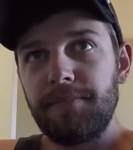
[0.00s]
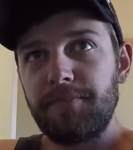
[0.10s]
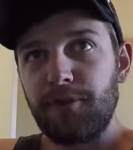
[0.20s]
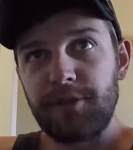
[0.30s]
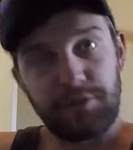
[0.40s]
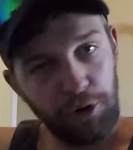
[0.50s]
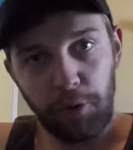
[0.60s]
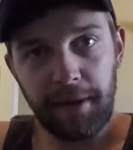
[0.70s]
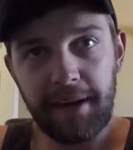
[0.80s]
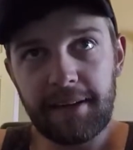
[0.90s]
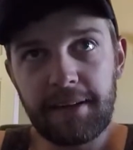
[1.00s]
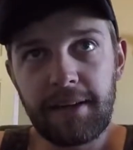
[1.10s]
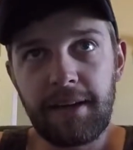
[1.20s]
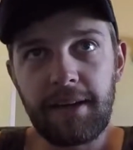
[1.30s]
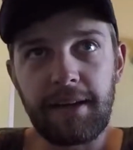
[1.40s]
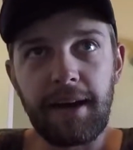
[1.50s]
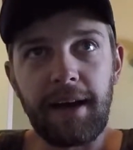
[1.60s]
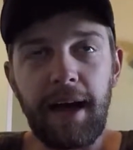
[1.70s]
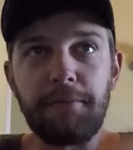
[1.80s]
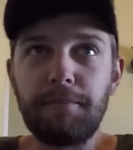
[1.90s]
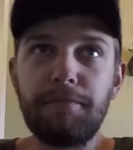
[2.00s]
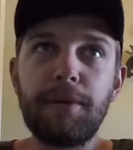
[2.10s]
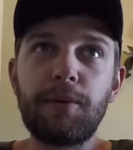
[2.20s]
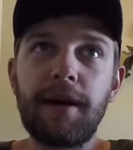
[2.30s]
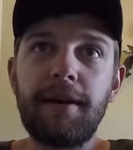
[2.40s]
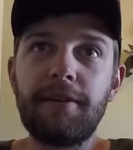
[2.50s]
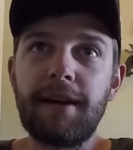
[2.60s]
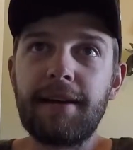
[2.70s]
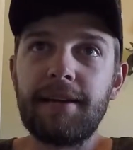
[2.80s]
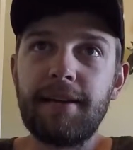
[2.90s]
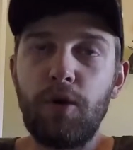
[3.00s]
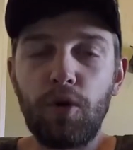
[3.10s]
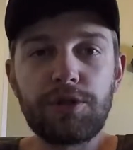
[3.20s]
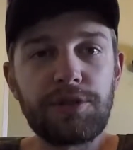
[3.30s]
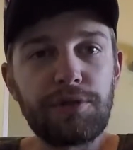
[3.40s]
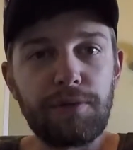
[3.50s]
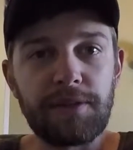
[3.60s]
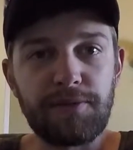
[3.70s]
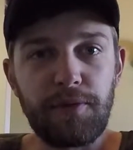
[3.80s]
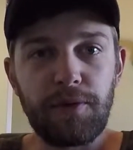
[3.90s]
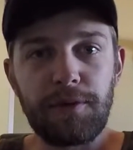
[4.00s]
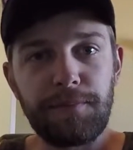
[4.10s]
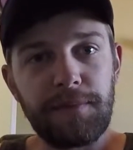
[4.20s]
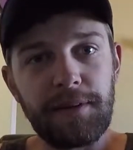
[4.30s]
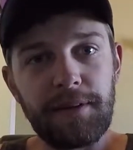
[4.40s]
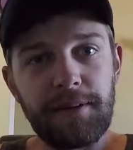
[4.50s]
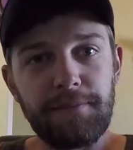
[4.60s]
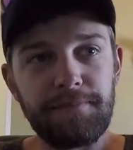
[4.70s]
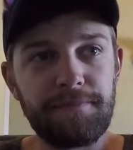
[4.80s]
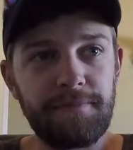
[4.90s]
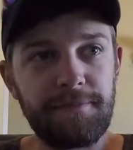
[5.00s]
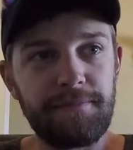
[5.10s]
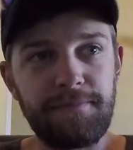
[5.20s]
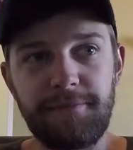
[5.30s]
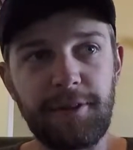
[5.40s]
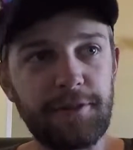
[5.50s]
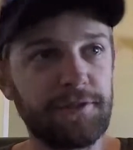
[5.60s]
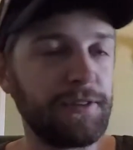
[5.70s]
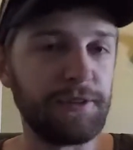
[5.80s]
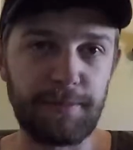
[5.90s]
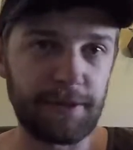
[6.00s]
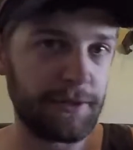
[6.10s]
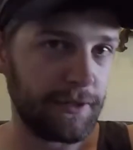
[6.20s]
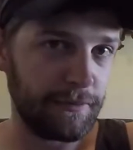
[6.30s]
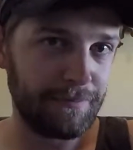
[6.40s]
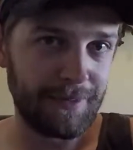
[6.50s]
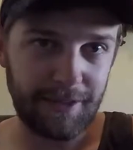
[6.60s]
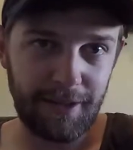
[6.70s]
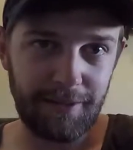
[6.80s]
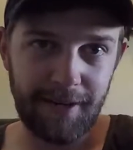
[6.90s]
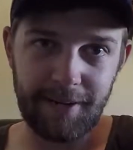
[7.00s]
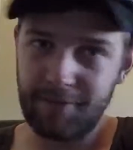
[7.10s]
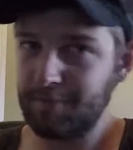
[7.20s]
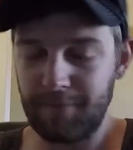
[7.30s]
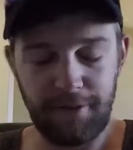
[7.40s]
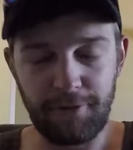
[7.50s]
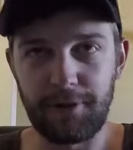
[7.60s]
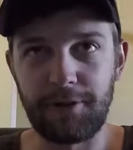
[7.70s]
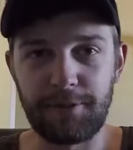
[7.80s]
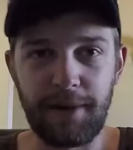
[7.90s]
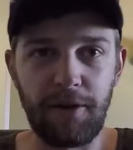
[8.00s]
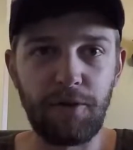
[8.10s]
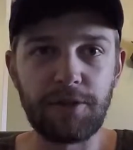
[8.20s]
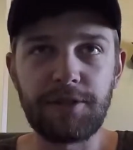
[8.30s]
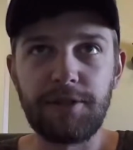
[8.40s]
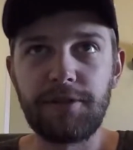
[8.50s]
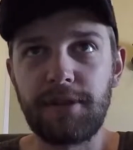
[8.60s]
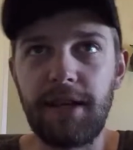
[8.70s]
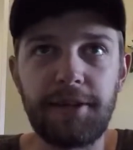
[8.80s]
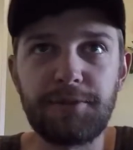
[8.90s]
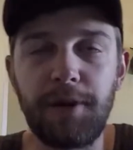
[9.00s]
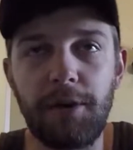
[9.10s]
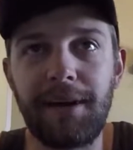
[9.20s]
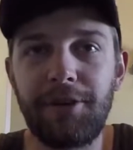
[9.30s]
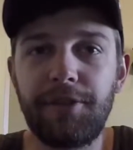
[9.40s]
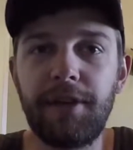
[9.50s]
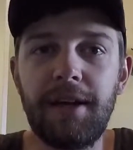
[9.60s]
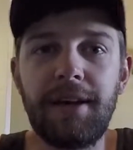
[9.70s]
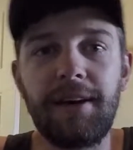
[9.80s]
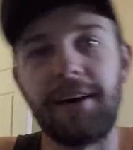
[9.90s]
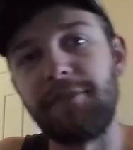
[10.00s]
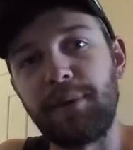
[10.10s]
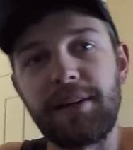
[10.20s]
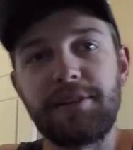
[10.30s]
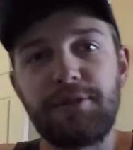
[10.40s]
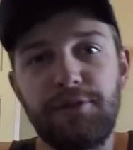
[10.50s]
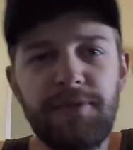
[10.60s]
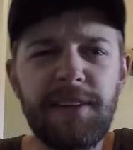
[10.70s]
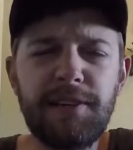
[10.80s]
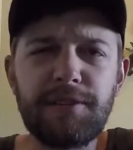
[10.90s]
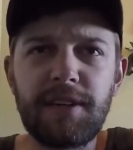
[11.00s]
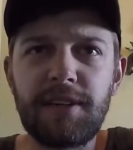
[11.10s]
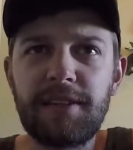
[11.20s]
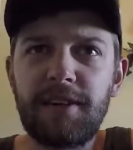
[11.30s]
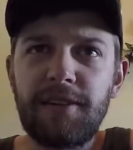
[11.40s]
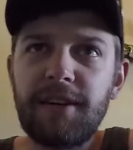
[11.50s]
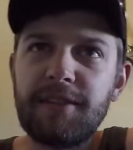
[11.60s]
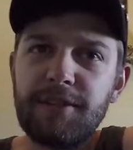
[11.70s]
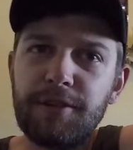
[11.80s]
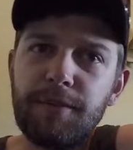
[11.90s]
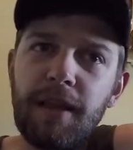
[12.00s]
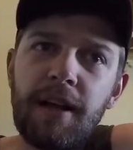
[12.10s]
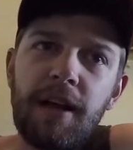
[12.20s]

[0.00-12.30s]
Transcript: For this throwback. We were out at Horsetooth Reservoir. For those of you, especially in Colorado, everyone knows about Horsetooth. A lot of smallmouth. I've made 2 videos on it already too.